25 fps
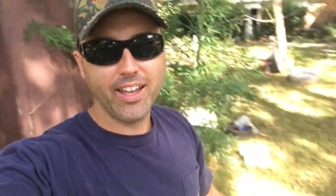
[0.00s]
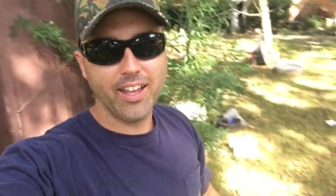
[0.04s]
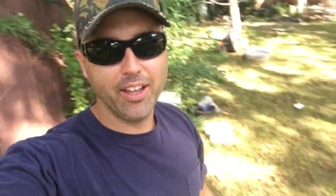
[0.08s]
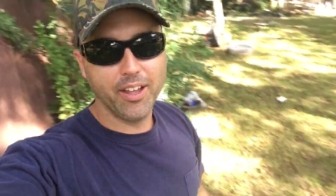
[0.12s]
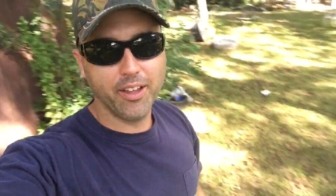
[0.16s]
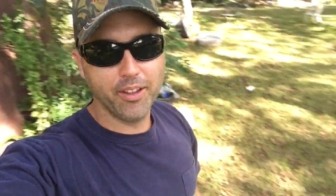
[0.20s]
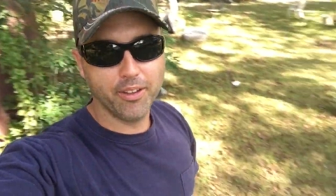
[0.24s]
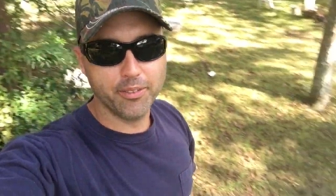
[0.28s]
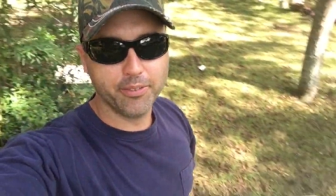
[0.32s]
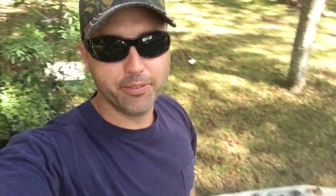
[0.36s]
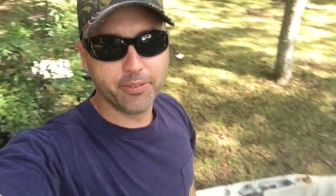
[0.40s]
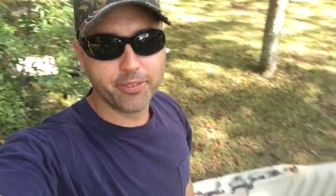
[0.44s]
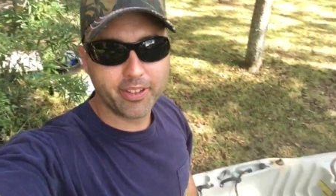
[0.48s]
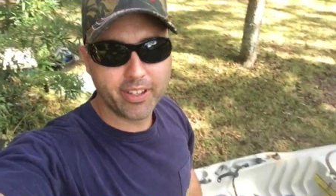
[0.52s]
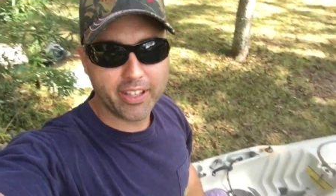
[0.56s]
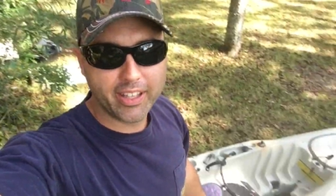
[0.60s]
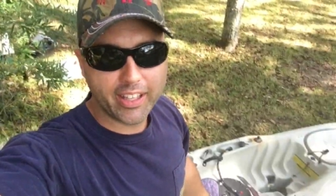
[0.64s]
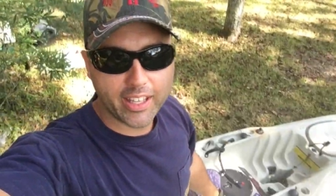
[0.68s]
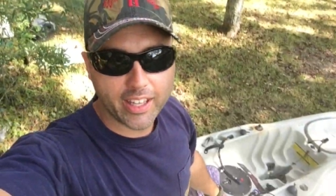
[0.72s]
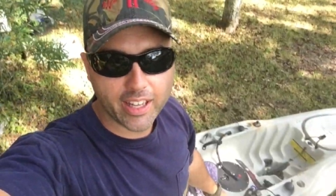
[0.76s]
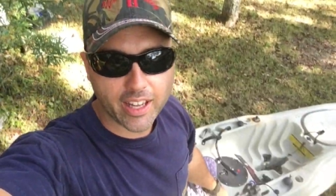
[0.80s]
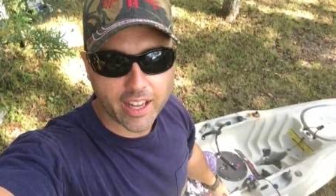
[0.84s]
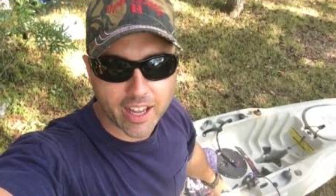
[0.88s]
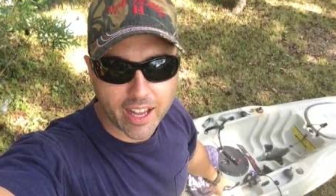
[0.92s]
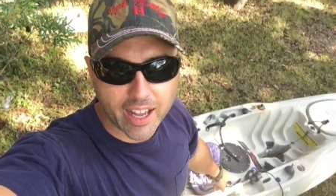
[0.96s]
of
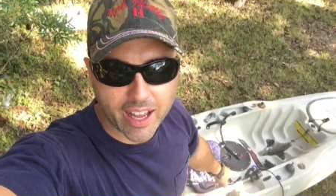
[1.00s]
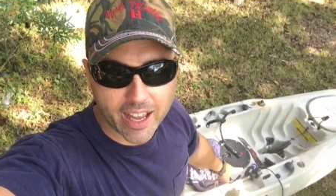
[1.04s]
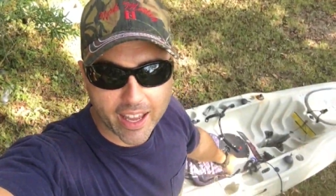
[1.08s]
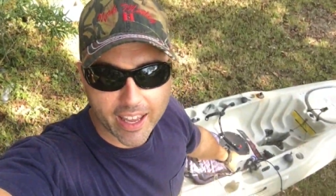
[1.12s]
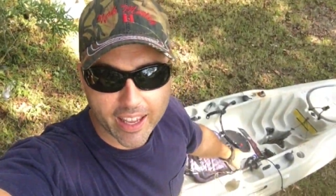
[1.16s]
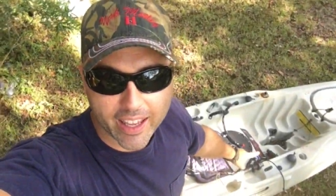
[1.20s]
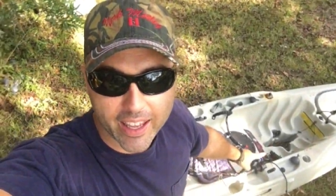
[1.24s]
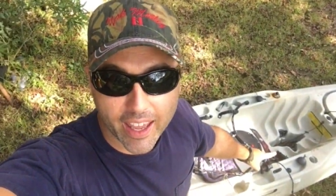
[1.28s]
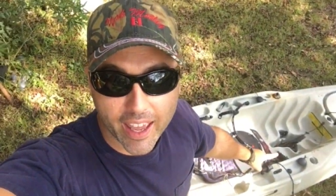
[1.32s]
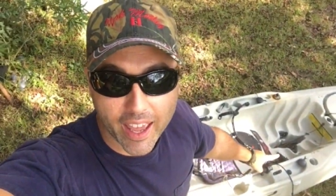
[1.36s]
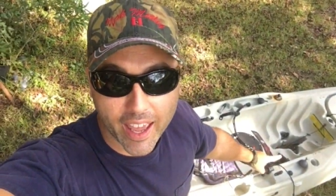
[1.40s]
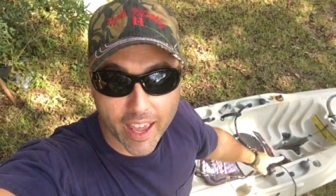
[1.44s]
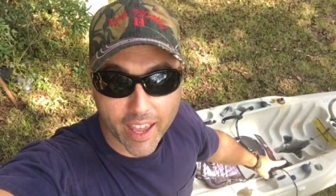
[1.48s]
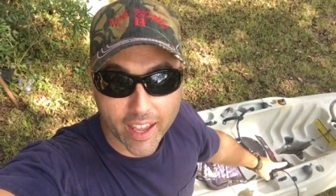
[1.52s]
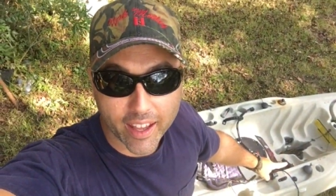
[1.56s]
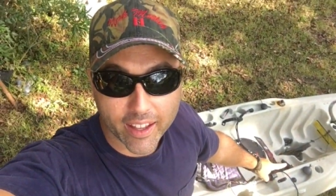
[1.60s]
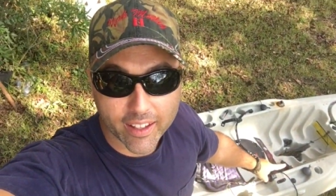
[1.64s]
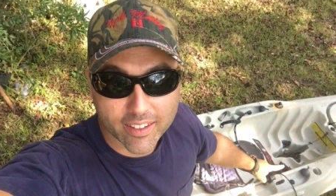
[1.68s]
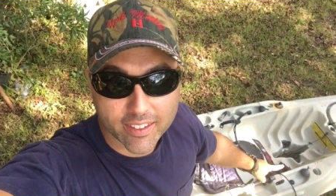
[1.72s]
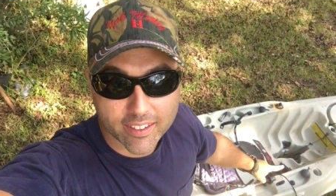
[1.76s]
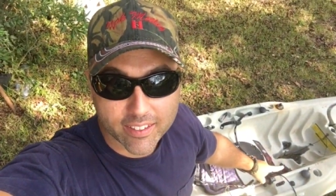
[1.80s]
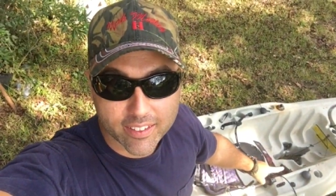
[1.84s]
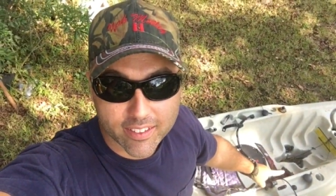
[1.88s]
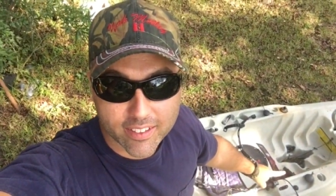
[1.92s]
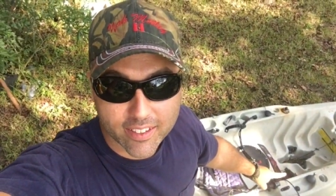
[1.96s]

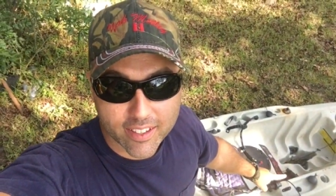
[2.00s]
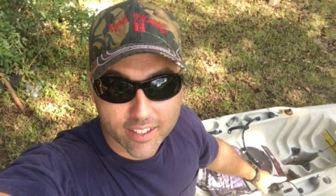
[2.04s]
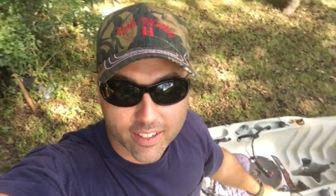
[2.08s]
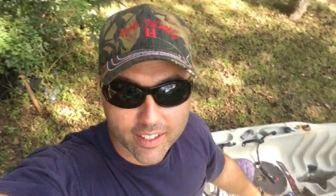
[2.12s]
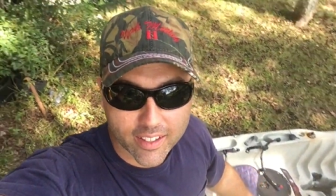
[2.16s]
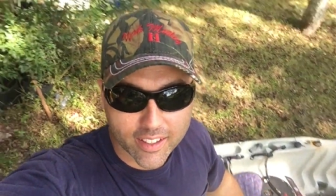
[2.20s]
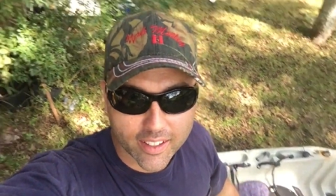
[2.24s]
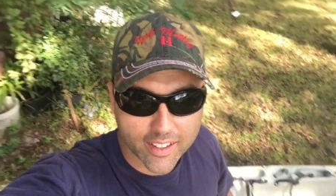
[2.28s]
kayaks